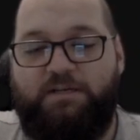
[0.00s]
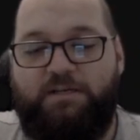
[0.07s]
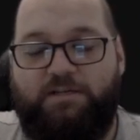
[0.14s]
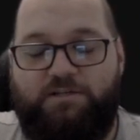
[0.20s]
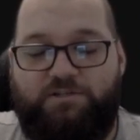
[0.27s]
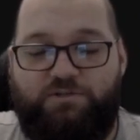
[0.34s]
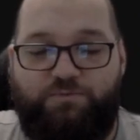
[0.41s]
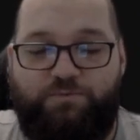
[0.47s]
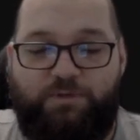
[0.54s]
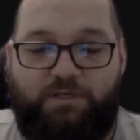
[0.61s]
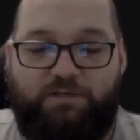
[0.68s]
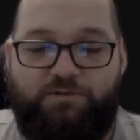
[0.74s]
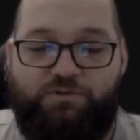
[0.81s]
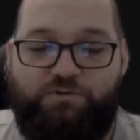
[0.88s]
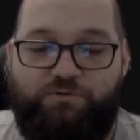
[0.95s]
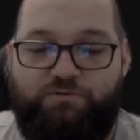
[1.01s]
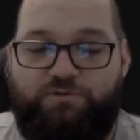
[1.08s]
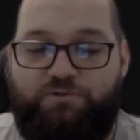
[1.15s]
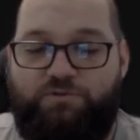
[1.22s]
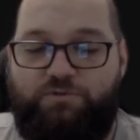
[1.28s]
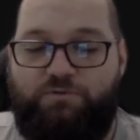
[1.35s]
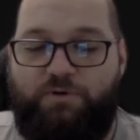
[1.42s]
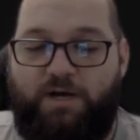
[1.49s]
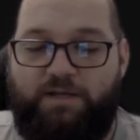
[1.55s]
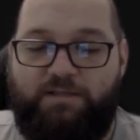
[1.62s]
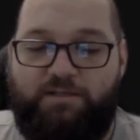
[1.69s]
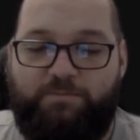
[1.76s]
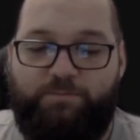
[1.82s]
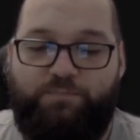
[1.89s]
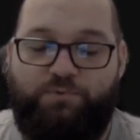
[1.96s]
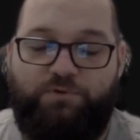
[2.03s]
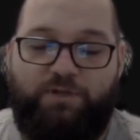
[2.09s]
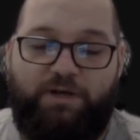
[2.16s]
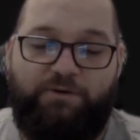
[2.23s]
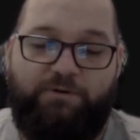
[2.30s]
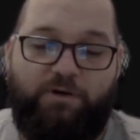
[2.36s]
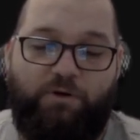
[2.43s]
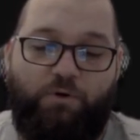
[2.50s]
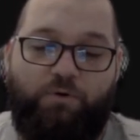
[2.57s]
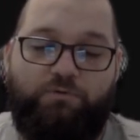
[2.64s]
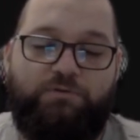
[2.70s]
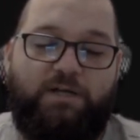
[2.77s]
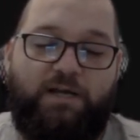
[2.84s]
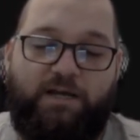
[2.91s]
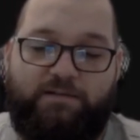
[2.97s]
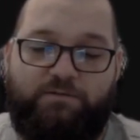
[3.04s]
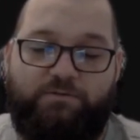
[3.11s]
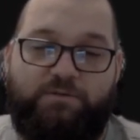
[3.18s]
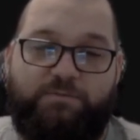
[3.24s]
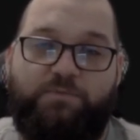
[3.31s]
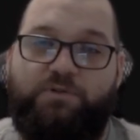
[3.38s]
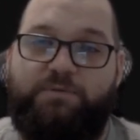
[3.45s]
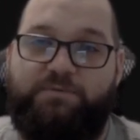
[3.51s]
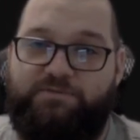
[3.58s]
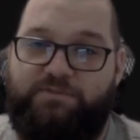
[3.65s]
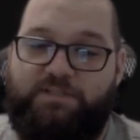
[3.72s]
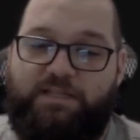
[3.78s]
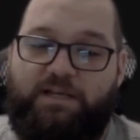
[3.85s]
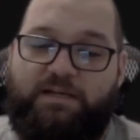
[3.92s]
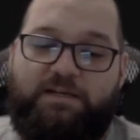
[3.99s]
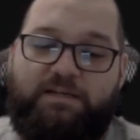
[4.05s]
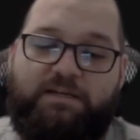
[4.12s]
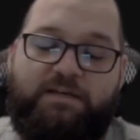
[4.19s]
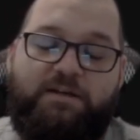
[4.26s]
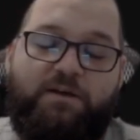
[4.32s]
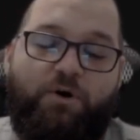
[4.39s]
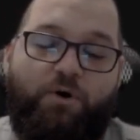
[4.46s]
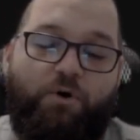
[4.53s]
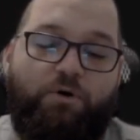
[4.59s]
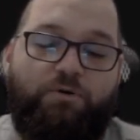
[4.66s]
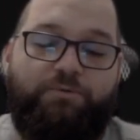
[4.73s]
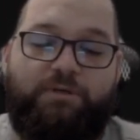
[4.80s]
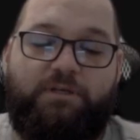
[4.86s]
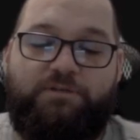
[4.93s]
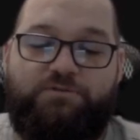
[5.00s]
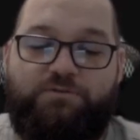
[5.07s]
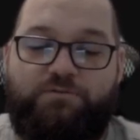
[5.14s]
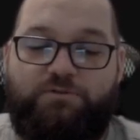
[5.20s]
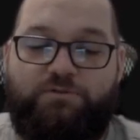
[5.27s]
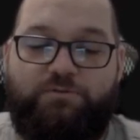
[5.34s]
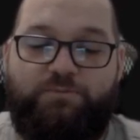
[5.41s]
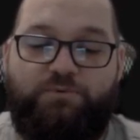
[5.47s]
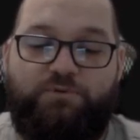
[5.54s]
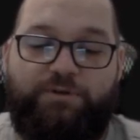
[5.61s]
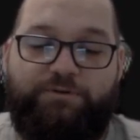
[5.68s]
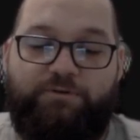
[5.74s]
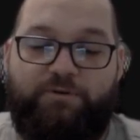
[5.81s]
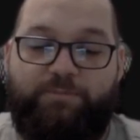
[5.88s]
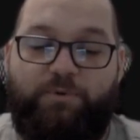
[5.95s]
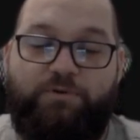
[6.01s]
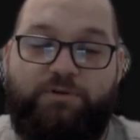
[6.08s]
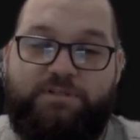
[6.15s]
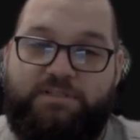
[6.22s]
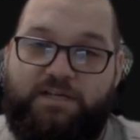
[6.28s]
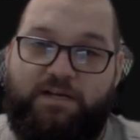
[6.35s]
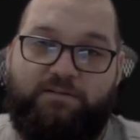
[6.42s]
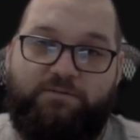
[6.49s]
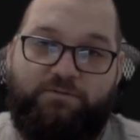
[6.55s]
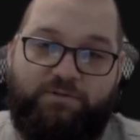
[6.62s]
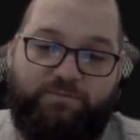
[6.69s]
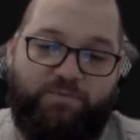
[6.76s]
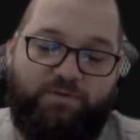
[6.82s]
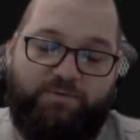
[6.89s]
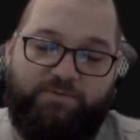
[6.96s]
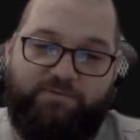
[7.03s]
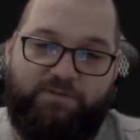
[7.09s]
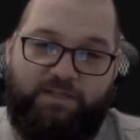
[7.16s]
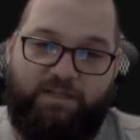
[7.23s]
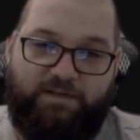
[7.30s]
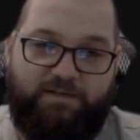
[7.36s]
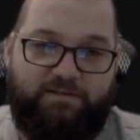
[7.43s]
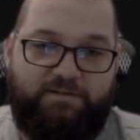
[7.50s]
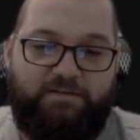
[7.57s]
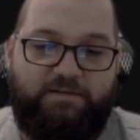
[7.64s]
So we can choose to either put our own card on the bottom of the deck, or we can choose to put our opponent's card on the bottom of the deck.